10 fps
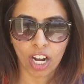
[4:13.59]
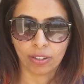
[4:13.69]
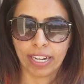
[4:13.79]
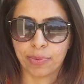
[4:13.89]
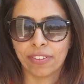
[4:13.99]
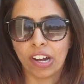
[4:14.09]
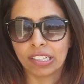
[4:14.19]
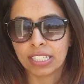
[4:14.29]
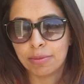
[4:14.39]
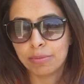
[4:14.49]
Alright, so we've
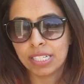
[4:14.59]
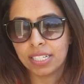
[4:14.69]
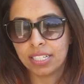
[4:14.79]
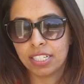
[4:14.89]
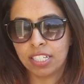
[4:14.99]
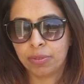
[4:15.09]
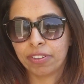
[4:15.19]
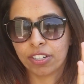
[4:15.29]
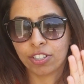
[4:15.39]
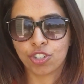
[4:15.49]
gone Clemson,
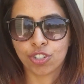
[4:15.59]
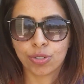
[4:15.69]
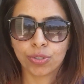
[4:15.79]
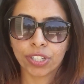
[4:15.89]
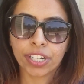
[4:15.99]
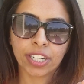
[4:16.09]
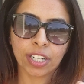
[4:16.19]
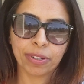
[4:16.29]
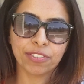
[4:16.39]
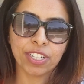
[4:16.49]
we've gone to
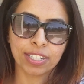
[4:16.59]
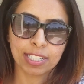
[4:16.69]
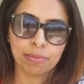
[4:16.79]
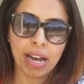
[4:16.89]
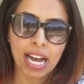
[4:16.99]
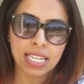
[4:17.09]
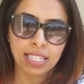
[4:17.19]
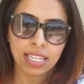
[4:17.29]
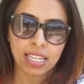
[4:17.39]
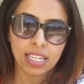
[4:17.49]
Chattooga, we've done some
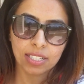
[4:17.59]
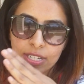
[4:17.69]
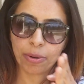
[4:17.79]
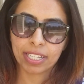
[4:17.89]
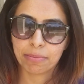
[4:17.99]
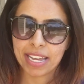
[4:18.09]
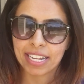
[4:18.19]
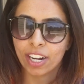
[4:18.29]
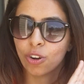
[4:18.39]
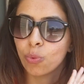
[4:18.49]
hiking, so now we're going to
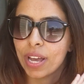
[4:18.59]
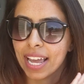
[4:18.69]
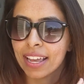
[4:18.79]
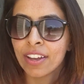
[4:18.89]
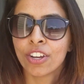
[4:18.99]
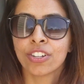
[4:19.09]
make our way